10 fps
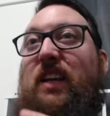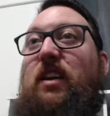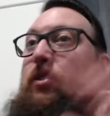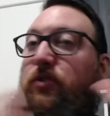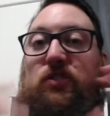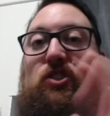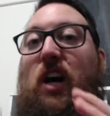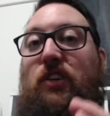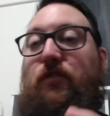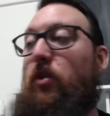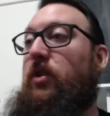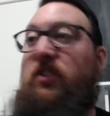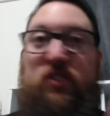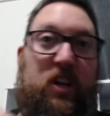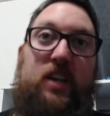who's in charge of
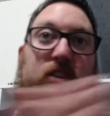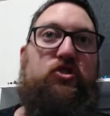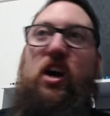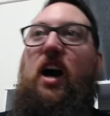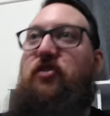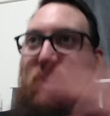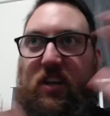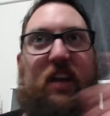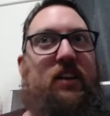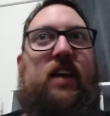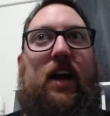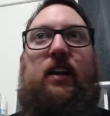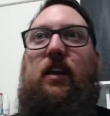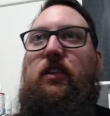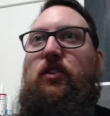ogres, to charge in and attack
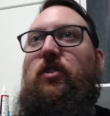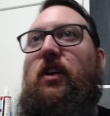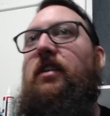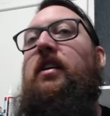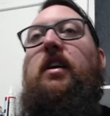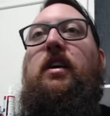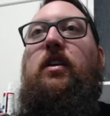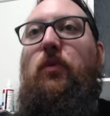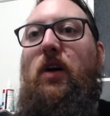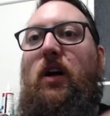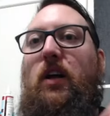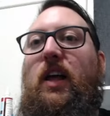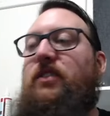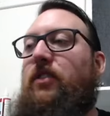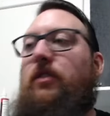another unit. Well, as
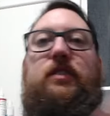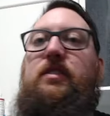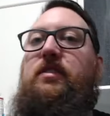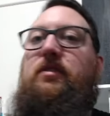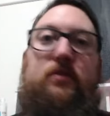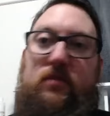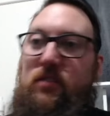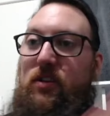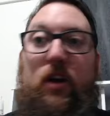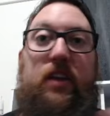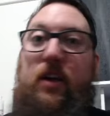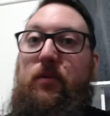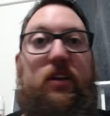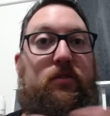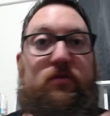long as, you know, they're
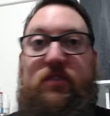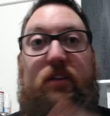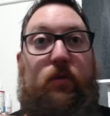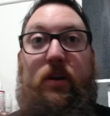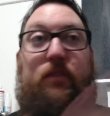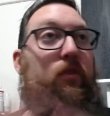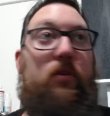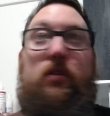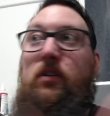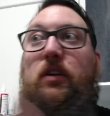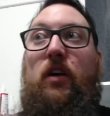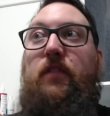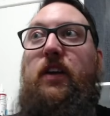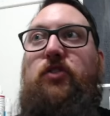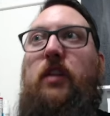within, say, 24 of
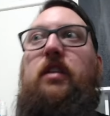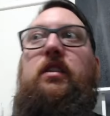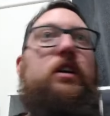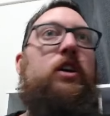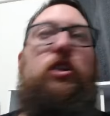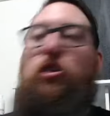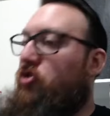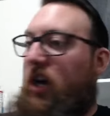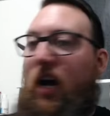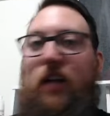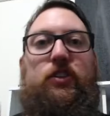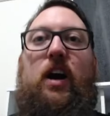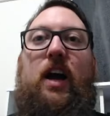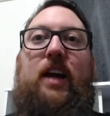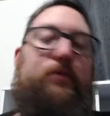each other, you charge a guy
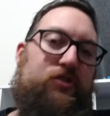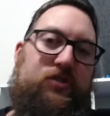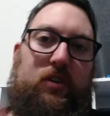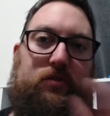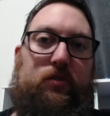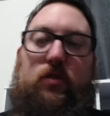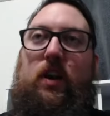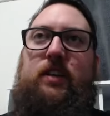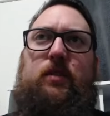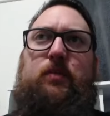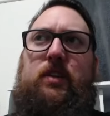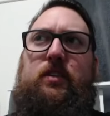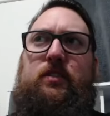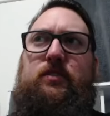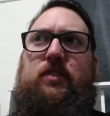in, which is not too crazy
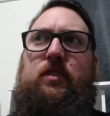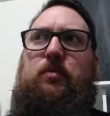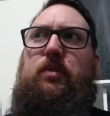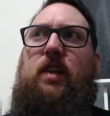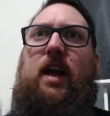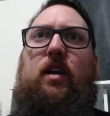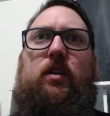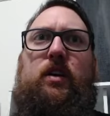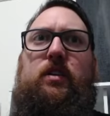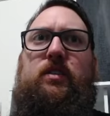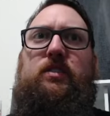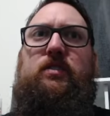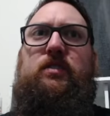because the play area is